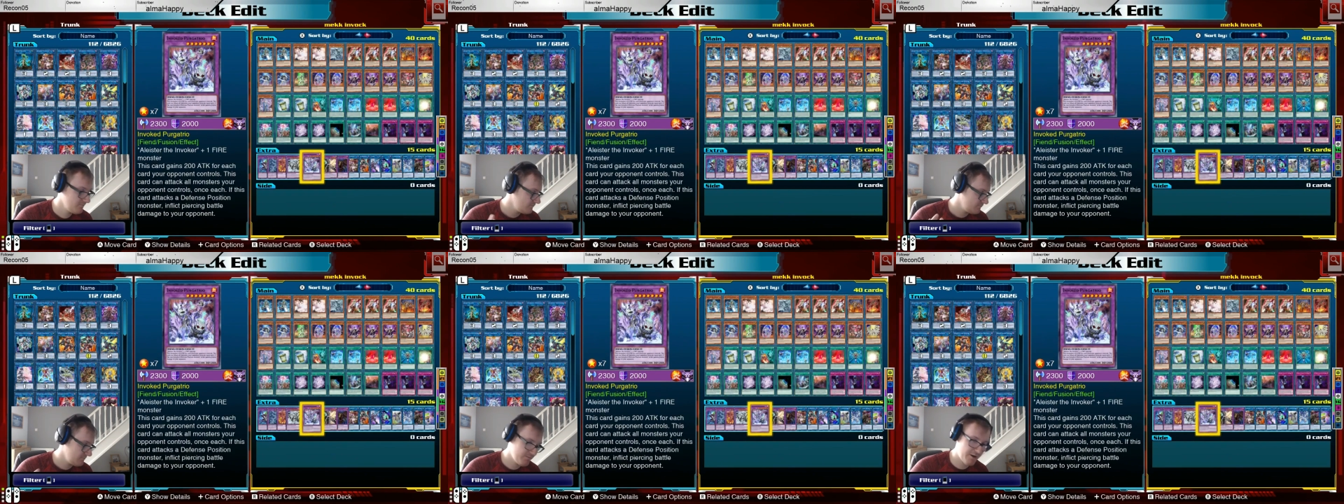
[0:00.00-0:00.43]

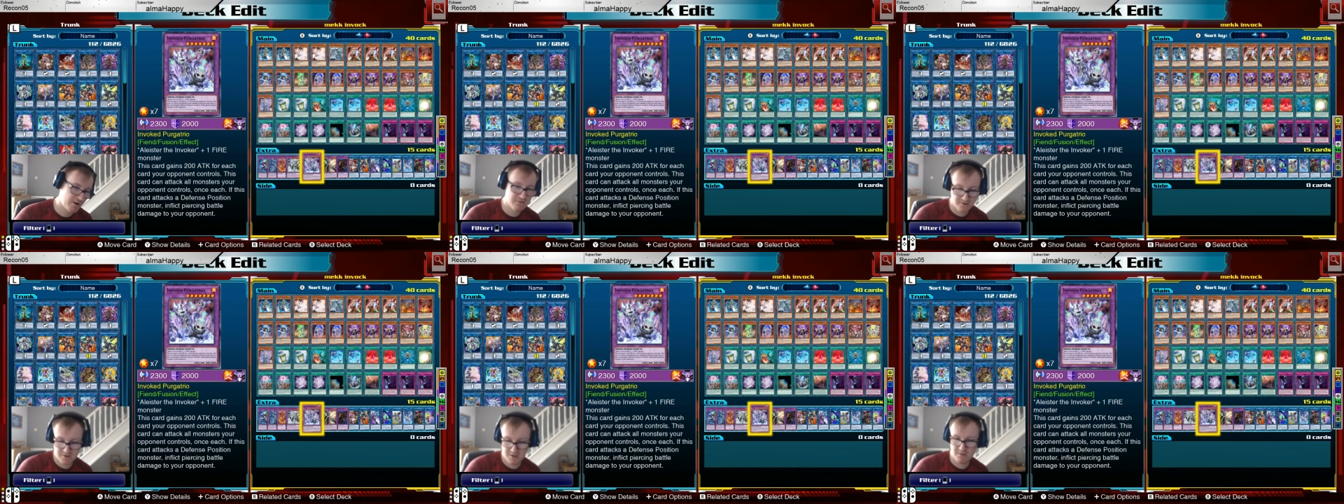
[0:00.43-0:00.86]

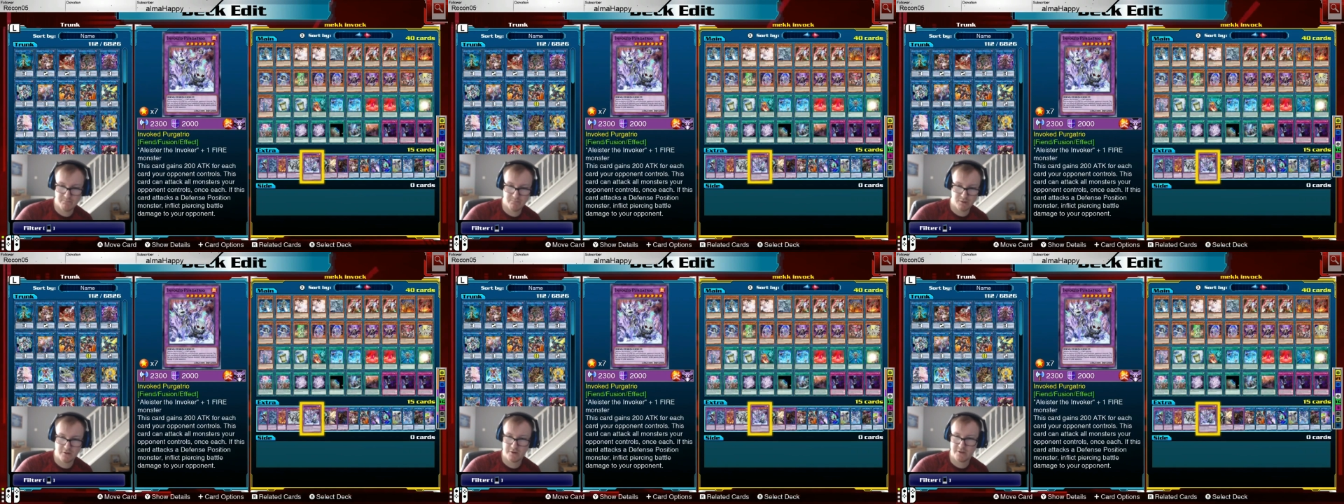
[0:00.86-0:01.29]
Opponent's got a
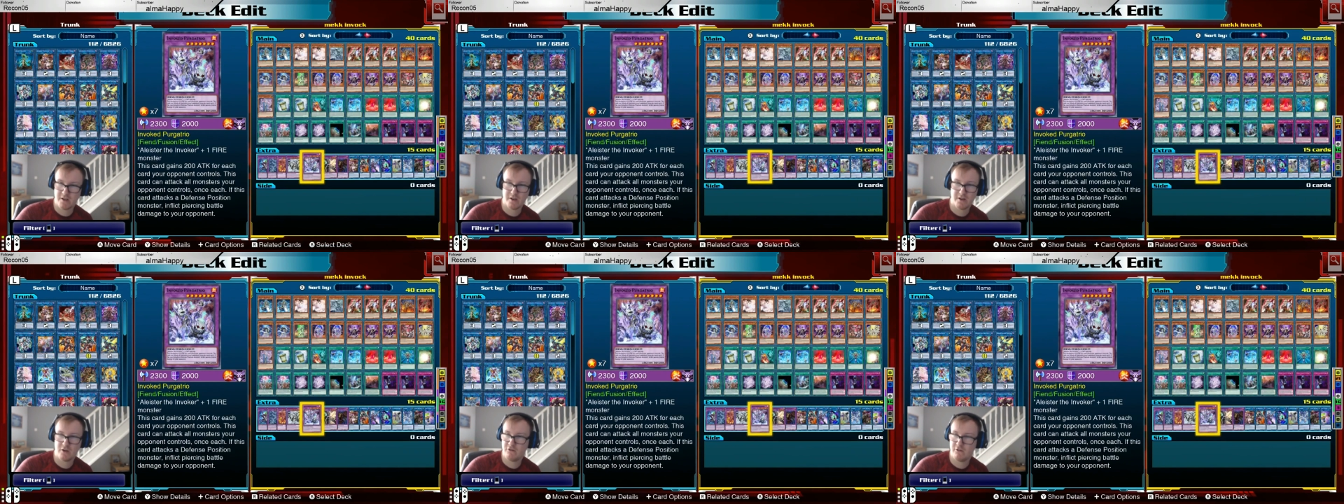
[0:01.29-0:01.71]
board
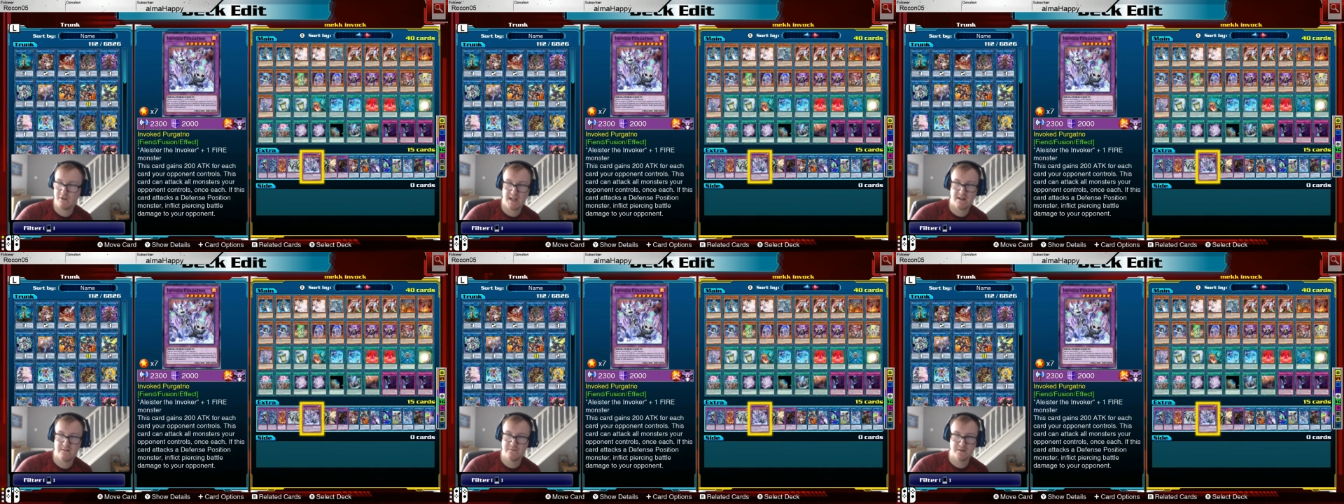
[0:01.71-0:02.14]
on or
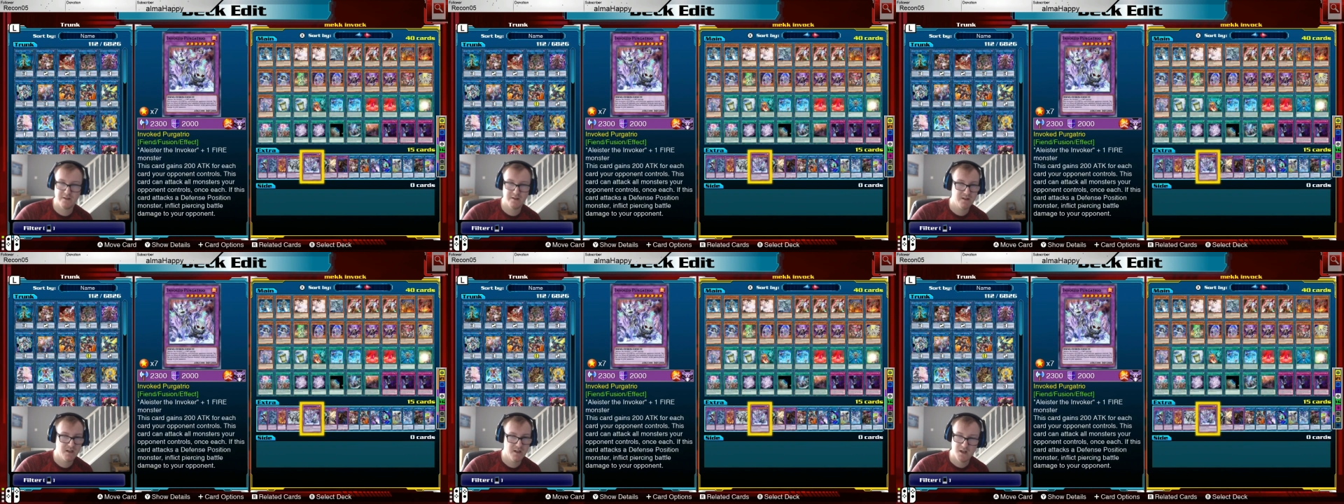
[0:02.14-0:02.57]

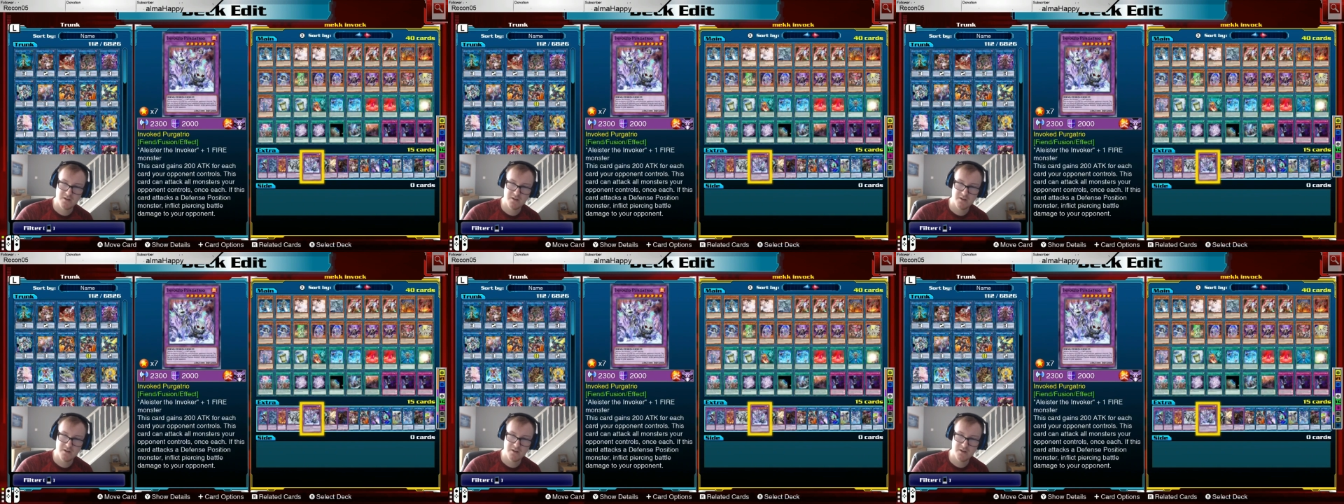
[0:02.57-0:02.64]
whatever,